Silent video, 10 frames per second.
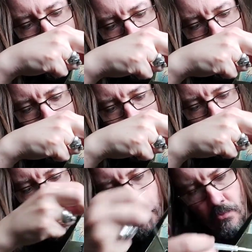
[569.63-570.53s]
go to them
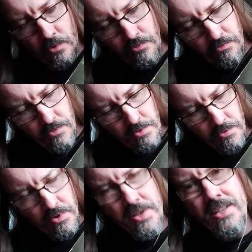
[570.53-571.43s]
this way. Maybe
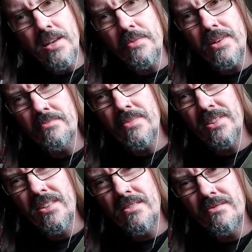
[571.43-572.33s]
we need it that way, I
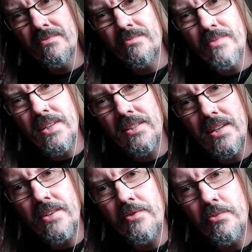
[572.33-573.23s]
don't know. They
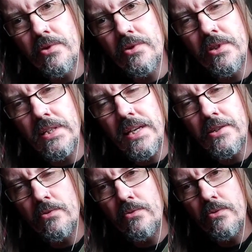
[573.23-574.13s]
say if you push the
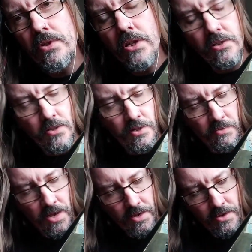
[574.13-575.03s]
actual adjusters to the
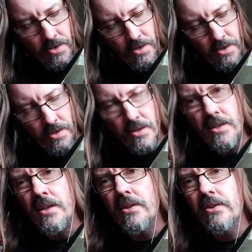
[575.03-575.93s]
back,
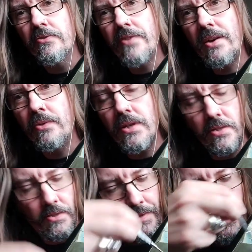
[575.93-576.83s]
you kind of foul
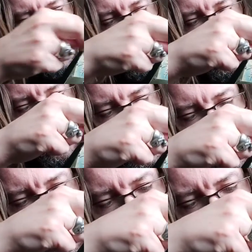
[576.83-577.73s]
this.
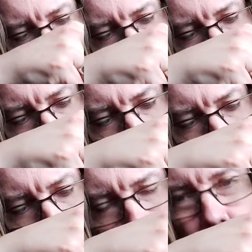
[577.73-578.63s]
So it's
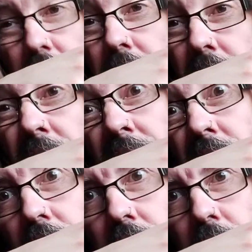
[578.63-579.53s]
kind of easier, I guess,
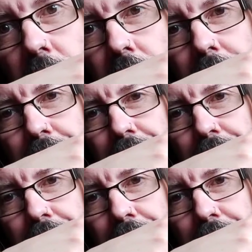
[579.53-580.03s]
to go that way.